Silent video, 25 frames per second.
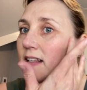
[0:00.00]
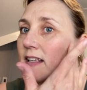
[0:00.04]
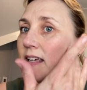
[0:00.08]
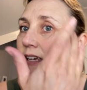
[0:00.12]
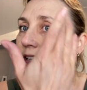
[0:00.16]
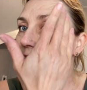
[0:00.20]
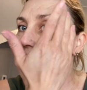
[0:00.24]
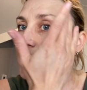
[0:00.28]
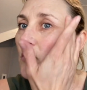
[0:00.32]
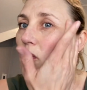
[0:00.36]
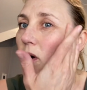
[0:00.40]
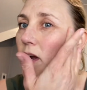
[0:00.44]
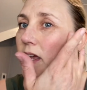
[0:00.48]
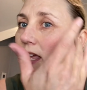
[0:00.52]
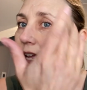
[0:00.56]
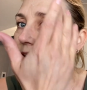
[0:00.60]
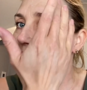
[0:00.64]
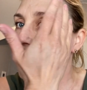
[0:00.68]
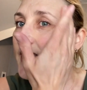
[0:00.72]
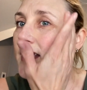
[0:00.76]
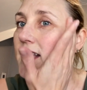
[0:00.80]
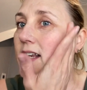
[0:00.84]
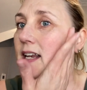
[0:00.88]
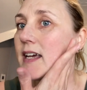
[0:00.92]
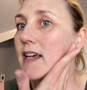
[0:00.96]
it's quite
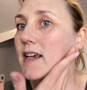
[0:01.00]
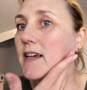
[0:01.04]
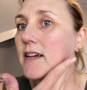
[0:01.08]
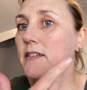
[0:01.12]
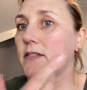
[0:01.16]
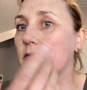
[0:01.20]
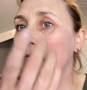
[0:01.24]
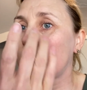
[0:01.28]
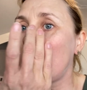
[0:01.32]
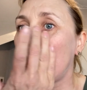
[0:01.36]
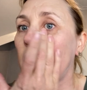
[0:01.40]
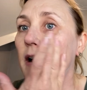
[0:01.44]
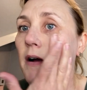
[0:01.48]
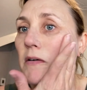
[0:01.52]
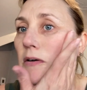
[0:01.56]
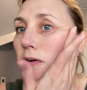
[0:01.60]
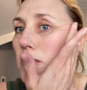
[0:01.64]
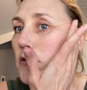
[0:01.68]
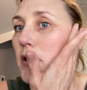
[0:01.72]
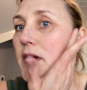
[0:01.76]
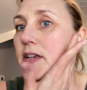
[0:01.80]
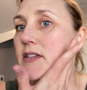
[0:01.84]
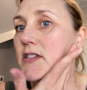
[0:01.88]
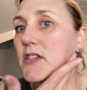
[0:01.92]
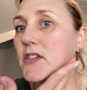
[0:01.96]
healing as well, and
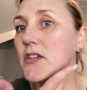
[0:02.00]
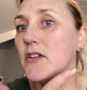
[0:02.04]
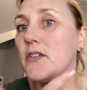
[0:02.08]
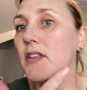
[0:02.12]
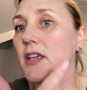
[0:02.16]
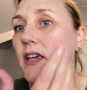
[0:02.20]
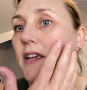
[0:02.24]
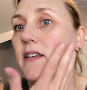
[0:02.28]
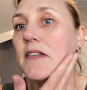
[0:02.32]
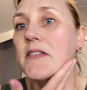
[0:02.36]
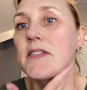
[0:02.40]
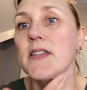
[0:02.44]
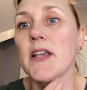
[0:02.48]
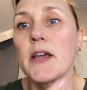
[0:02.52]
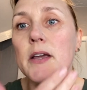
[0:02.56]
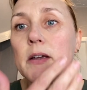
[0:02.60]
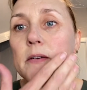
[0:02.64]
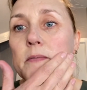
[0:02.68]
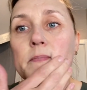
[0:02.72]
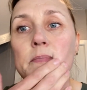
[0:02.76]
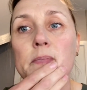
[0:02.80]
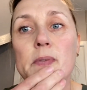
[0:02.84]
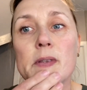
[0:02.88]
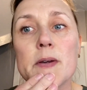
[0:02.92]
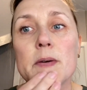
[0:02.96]
quite soothing,
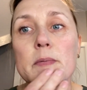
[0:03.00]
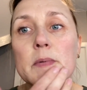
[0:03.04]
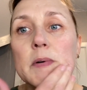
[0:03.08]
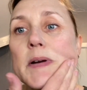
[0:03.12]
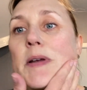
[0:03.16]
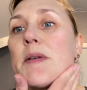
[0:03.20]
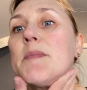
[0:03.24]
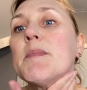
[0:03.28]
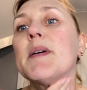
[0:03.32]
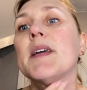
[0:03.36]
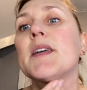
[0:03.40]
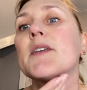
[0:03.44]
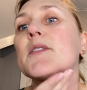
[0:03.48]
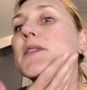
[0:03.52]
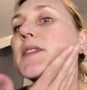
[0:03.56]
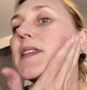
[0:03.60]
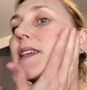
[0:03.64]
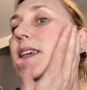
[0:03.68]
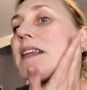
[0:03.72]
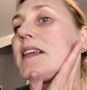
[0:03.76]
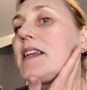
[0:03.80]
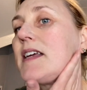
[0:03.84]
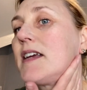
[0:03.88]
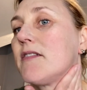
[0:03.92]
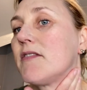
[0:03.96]
so it won't make your
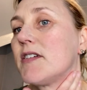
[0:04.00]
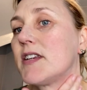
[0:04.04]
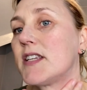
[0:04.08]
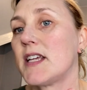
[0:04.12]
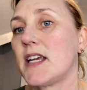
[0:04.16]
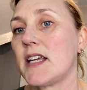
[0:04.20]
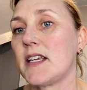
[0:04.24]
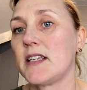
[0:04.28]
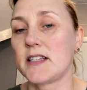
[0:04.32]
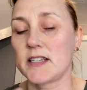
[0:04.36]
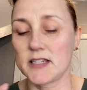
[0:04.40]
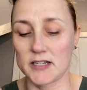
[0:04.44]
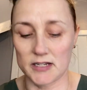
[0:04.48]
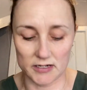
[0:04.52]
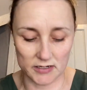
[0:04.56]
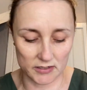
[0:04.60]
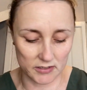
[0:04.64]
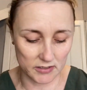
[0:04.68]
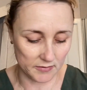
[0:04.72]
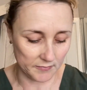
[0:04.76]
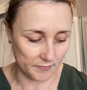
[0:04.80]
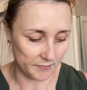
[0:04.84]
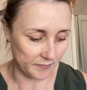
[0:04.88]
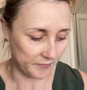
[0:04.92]
skin irritated.